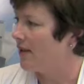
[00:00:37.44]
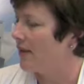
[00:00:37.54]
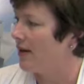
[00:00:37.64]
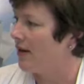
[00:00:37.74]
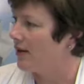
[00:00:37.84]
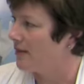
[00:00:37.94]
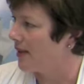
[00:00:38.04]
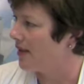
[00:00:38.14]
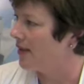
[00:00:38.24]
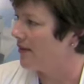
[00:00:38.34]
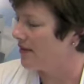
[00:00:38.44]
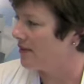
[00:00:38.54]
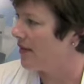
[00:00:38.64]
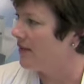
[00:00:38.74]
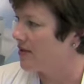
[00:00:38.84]
that we are in the middle
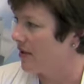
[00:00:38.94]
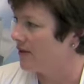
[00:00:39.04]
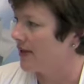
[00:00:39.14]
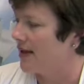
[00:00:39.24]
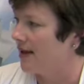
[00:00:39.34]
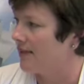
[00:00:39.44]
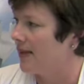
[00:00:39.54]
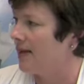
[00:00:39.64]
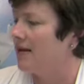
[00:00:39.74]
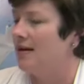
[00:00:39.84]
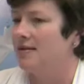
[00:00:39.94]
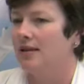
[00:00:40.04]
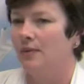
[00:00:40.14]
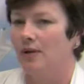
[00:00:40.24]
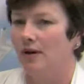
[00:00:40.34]
of a soft economy,
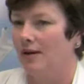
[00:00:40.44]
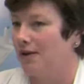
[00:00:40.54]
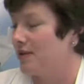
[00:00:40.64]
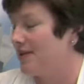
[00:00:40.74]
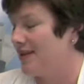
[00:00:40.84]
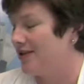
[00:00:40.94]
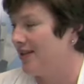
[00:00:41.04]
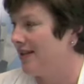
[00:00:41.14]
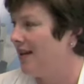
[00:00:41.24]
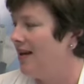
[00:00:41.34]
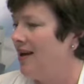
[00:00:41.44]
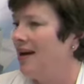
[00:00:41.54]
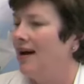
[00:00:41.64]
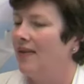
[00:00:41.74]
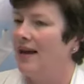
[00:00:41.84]
some would call it a recession,
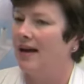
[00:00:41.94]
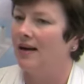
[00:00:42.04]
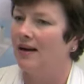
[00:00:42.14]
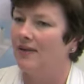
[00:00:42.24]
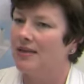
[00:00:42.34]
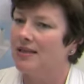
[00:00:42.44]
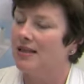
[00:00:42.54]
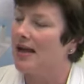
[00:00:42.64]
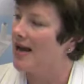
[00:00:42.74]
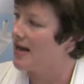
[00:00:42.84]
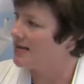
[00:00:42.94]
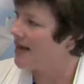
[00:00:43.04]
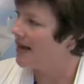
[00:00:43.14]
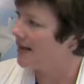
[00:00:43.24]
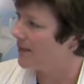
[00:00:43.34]
and that obviously has
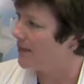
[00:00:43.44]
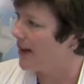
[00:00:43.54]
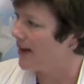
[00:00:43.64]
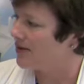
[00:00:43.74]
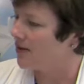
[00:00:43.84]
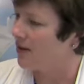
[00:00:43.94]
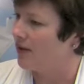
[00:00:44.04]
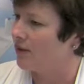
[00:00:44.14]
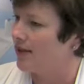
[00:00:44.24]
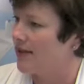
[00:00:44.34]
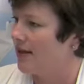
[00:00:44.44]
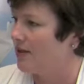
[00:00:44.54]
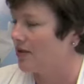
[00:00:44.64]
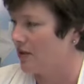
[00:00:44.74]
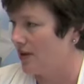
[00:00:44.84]
had an impact on
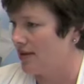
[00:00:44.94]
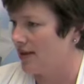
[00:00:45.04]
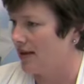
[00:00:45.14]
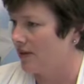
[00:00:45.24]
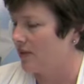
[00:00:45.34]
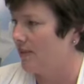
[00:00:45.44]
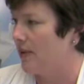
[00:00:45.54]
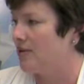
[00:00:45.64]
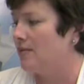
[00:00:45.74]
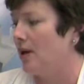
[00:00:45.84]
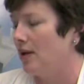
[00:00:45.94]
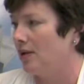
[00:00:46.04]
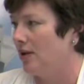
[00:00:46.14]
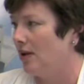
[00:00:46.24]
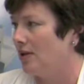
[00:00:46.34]
retailers across the country, both small
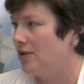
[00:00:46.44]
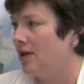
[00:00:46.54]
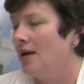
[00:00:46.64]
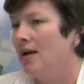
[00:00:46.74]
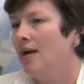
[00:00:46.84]
and large.